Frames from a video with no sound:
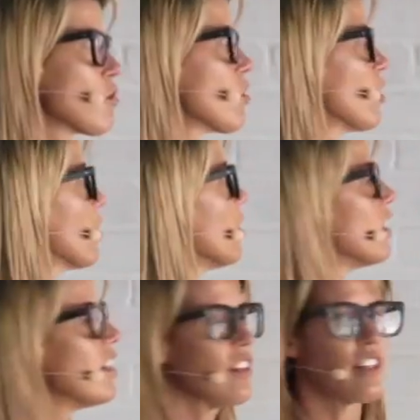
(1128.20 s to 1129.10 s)
to draw on,
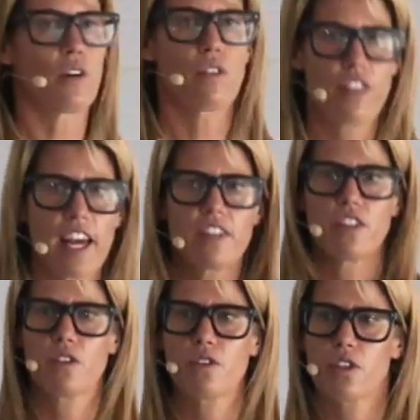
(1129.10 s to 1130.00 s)
they'll
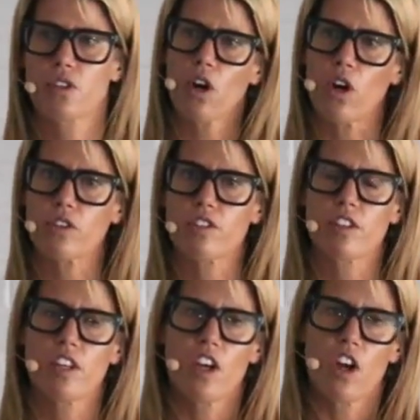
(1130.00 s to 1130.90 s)
then use the
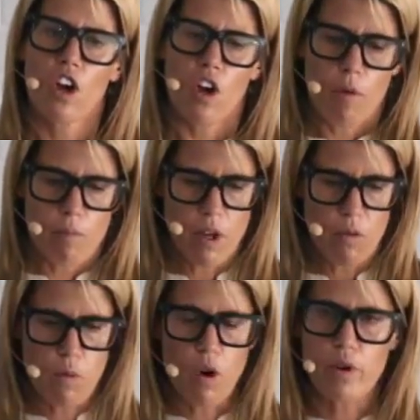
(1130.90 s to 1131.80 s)
dots.
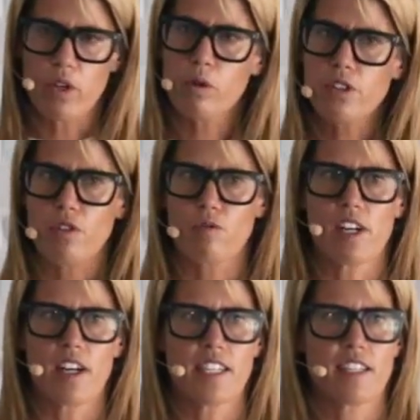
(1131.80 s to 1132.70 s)
But what we also
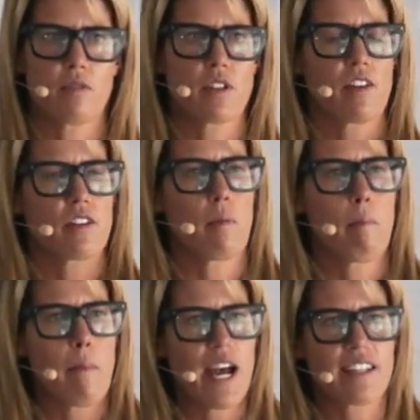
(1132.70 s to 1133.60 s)
realized is there's a
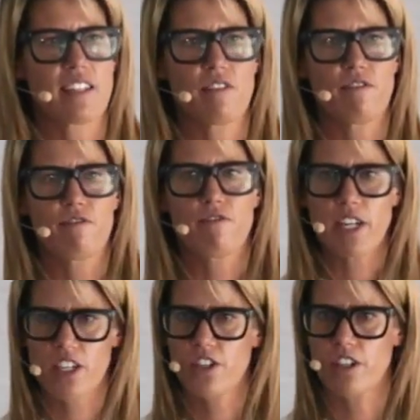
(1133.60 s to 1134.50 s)
massive
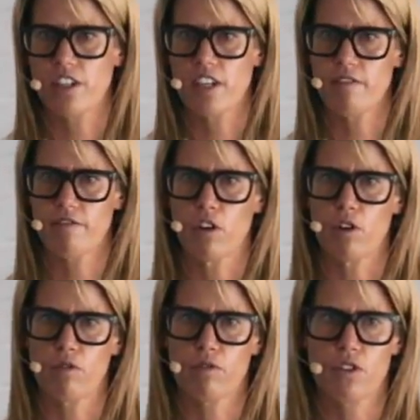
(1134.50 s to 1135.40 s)
friction
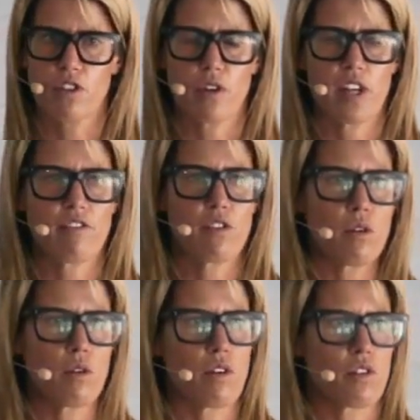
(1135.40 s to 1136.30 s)
involved. So if
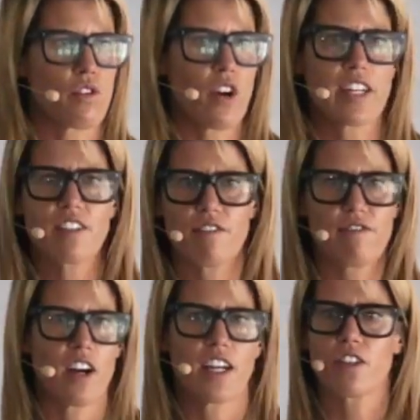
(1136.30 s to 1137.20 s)
you're trying to
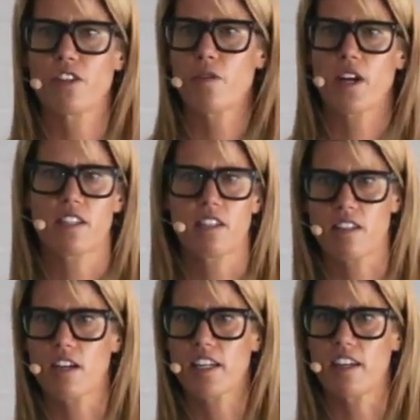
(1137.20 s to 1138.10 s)
find a UX
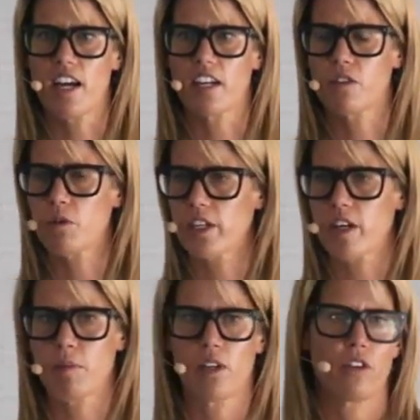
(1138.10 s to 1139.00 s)
designer and calling
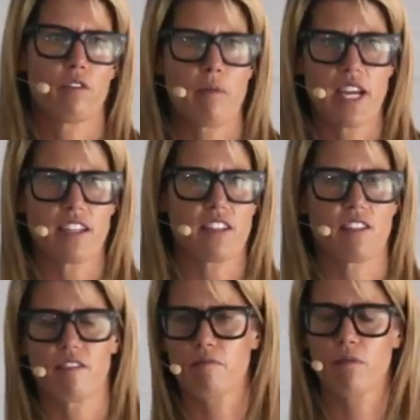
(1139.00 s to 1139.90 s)
up a load of mates
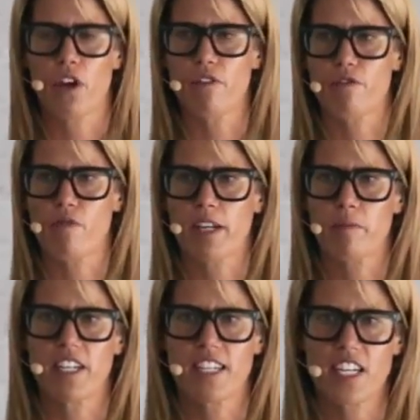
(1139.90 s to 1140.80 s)
to go for
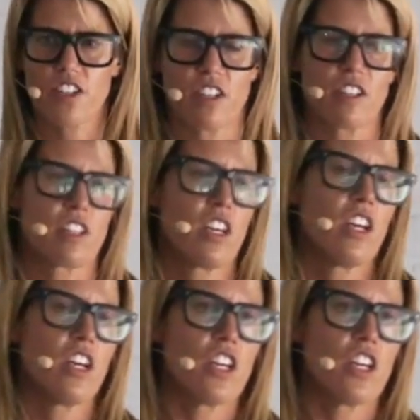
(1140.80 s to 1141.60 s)
recommendations,